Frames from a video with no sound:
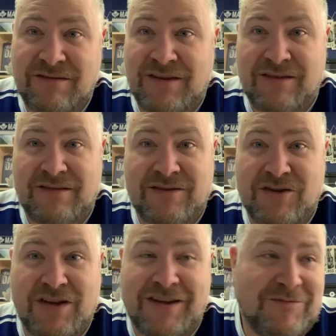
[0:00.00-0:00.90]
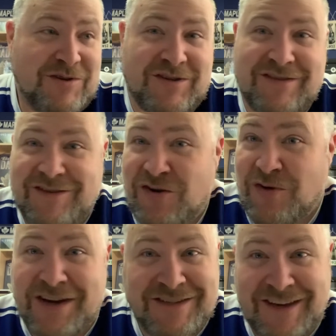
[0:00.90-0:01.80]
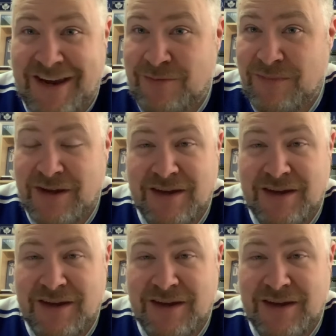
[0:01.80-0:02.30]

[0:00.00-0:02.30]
It was just a crazy game.